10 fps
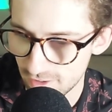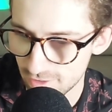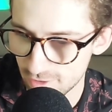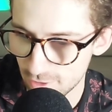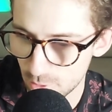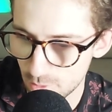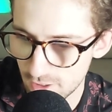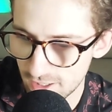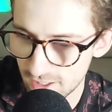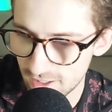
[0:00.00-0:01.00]
So
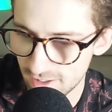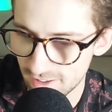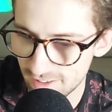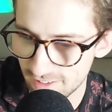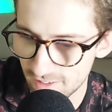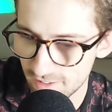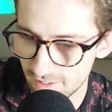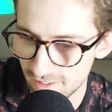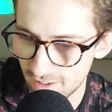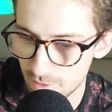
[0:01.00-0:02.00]
I
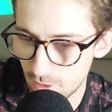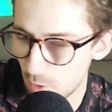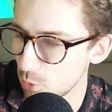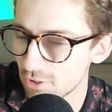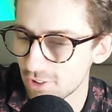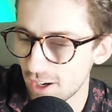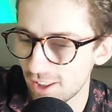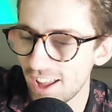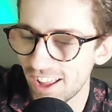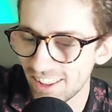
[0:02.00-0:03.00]
wouldn't say
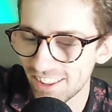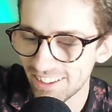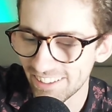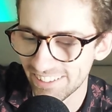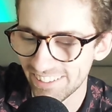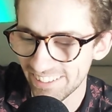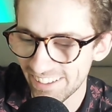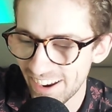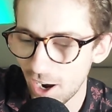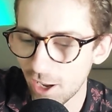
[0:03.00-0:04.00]

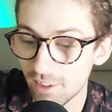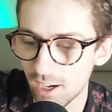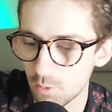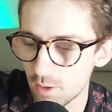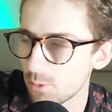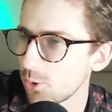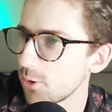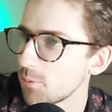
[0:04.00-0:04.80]
I like one more